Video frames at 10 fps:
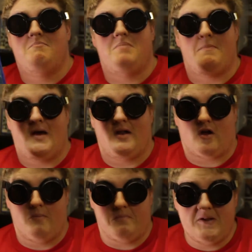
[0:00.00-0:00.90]
but being a
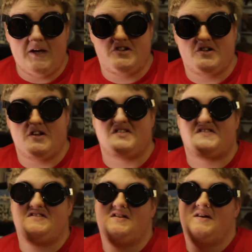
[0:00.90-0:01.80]

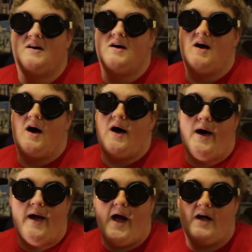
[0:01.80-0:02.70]
completionist,
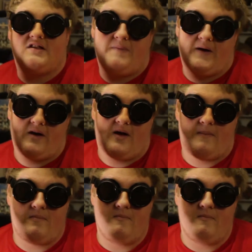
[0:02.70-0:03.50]
I had to pick it up.